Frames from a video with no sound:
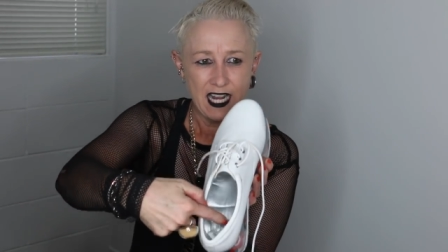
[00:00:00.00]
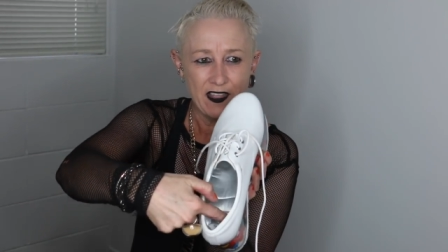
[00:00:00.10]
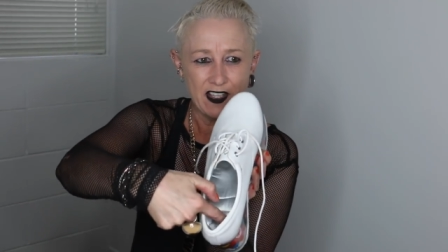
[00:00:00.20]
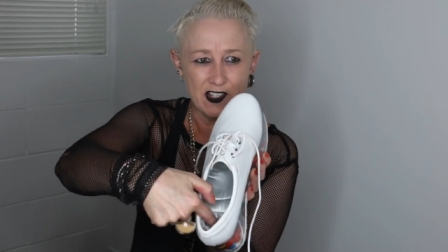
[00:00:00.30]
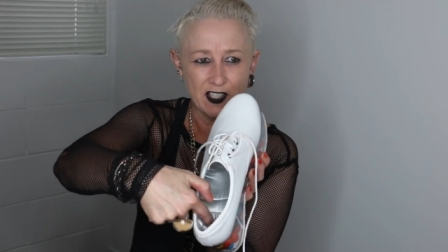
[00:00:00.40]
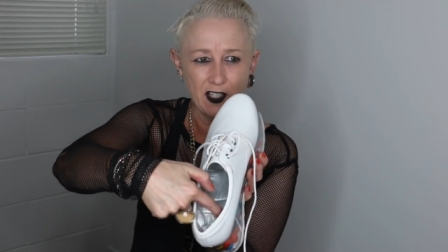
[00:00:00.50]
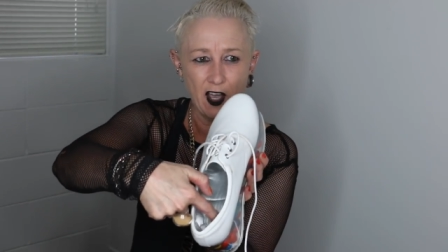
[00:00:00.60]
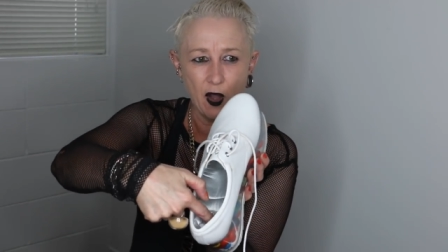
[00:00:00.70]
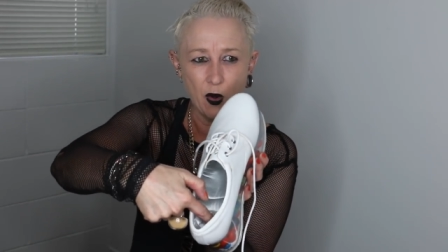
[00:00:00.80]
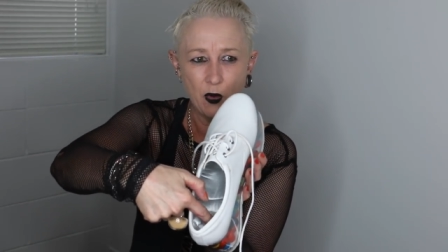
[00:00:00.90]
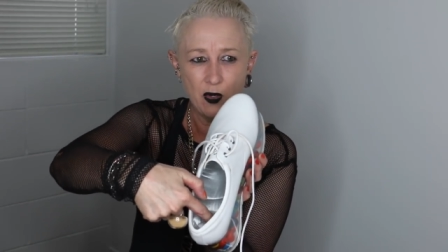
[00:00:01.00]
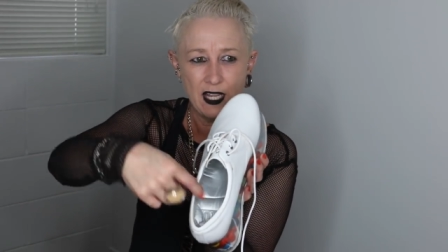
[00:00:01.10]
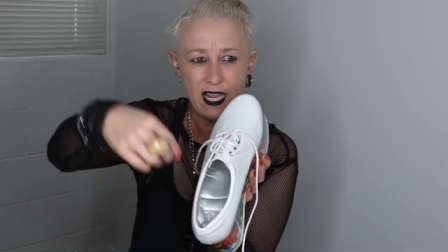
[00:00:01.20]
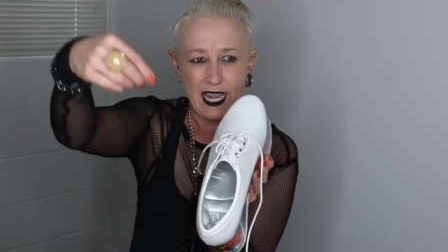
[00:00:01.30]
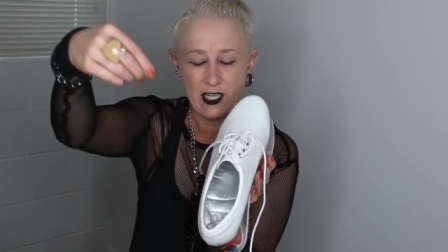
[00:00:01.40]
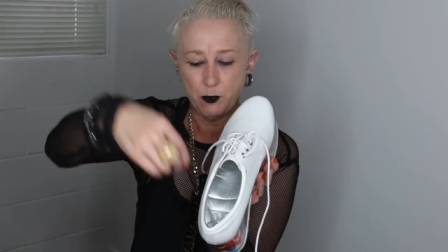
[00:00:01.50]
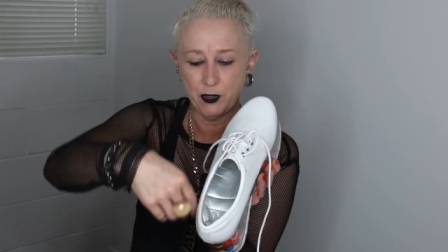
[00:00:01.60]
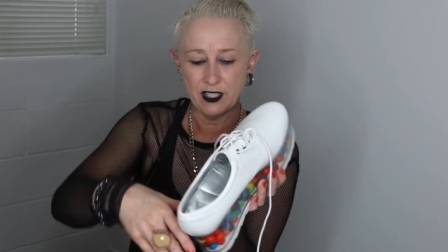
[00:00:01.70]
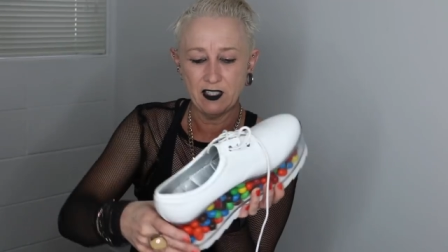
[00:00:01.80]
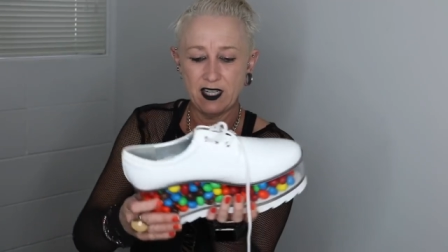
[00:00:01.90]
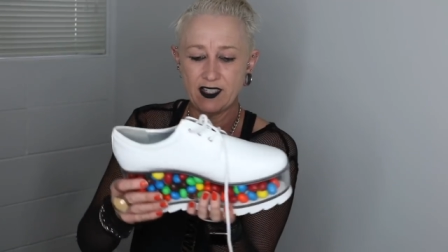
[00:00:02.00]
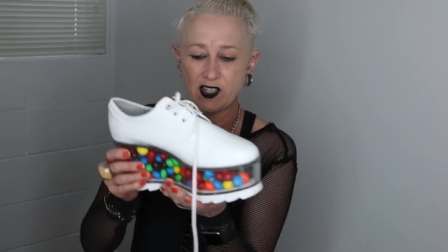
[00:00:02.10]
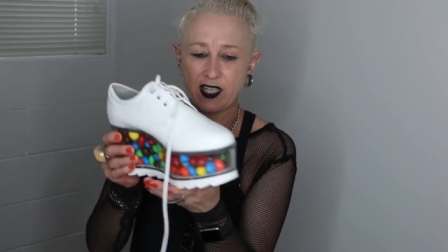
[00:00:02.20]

And there's a little hole and you put the lollies